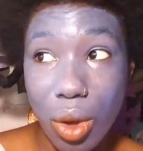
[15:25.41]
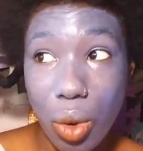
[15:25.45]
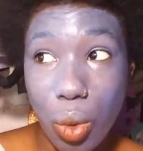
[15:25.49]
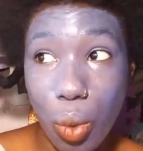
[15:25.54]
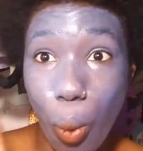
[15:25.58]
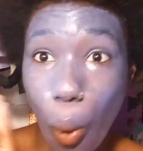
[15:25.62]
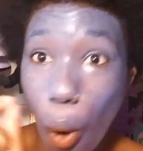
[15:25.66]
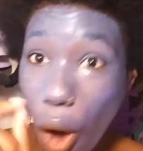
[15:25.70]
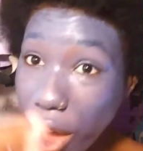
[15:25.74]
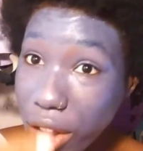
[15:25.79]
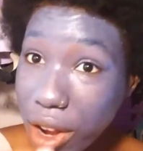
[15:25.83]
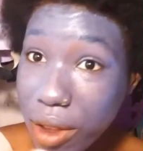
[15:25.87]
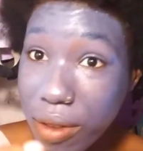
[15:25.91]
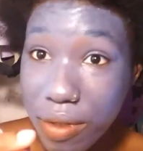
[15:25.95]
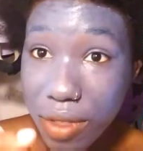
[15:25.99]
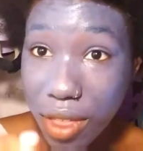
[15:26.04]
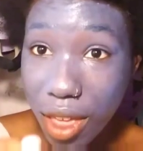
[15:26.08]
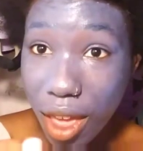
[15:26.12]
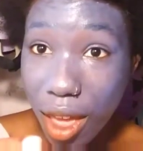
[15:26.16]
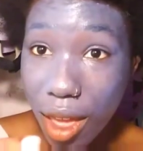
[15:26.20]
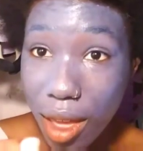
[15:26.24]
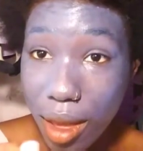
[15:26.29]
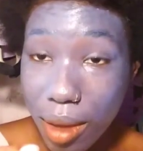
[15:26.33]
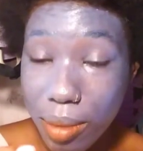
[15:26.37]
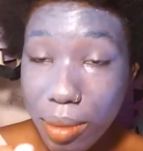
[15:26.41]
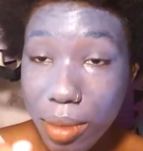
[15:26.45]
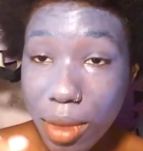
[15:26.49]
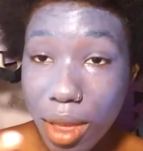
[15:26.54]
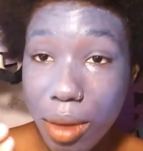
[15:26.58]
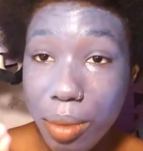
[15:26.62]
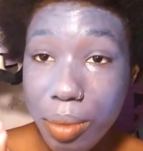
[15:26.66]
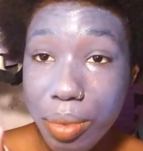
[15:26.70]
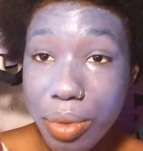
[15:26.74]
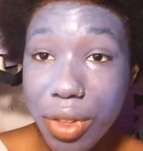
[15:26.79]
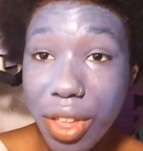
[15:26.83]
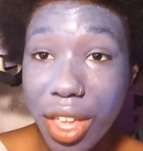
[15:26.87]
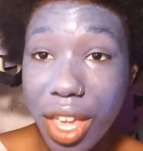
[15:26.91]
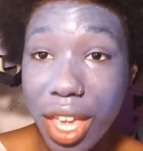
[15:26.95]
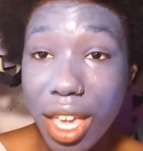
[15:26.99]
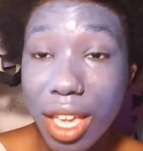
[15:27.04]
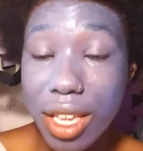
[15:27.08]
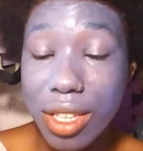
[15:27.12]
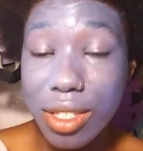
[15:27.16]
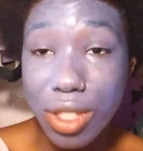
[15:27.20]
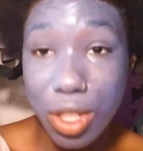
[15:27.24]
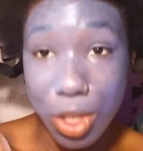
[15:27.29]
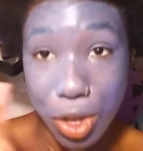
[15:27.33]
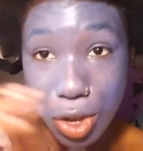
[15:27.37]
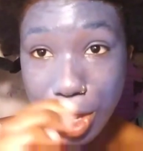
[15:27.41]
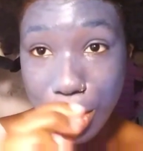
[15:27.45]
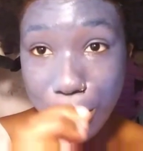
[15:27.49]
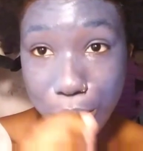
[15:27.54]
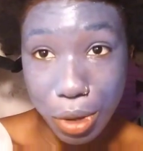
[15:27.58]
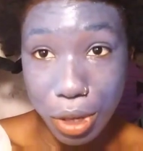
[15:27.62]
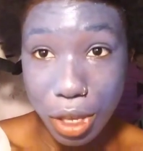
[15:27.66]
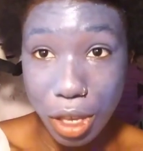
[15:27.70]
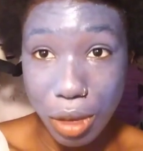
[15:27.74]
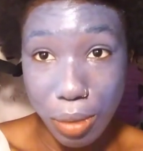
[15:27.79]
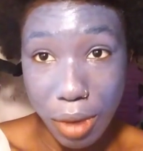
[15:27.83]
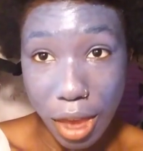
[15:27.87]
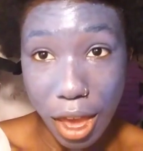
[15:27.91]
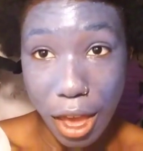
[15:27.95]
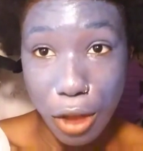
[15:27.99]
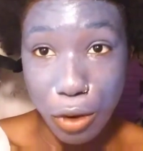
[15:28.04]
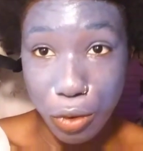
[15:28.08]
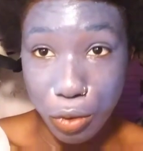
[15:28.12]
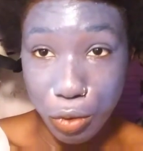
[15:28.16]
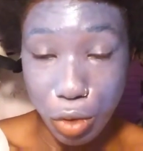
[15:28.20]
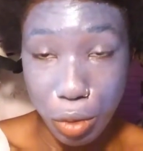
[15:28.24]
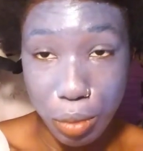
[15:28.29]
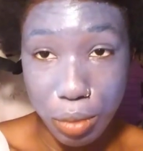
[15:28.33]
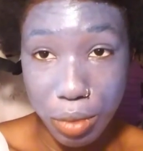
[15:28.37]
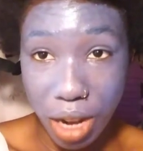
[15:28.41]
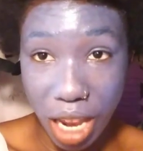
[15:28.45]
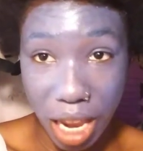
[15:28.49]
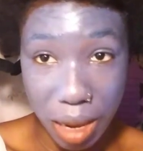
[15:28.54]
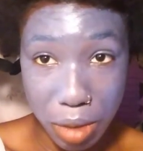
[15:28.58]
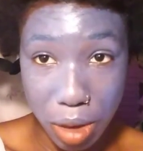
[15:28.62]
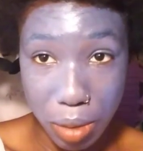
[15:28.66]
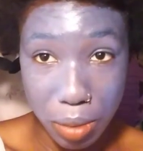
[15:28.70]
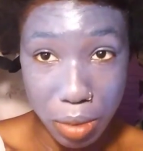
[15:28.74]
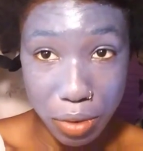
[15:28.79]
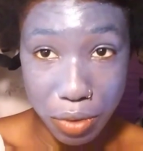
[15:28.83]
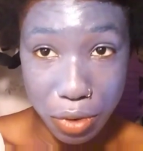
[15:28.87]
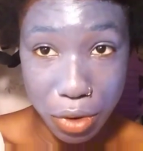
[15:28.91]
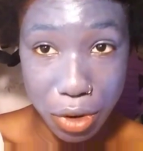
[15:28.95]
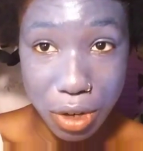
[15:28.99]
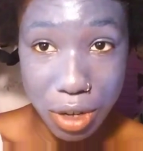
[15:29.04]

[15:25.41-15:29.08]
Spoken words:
One of them plays the Oogie Boogie Man from Nightmare Before